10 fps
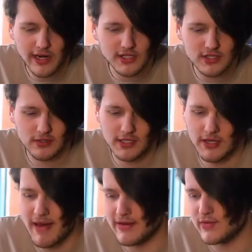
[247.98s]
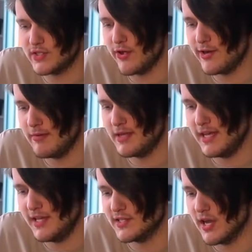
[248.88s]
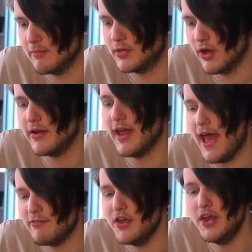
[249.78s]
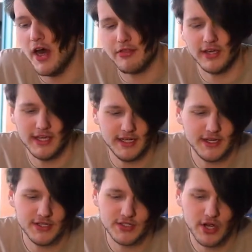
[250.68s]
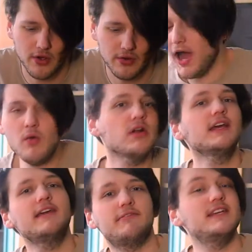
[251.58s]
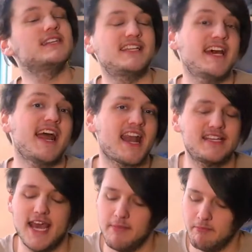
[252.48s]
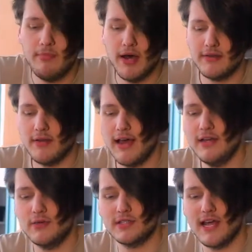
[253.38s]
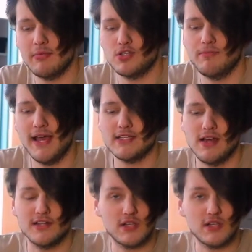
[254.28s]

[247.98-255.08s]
I just looked at the amount of sodium in these and I'm going to have another kidney stone. I want to give these a 10 out of 10, but I need to establish a baseline.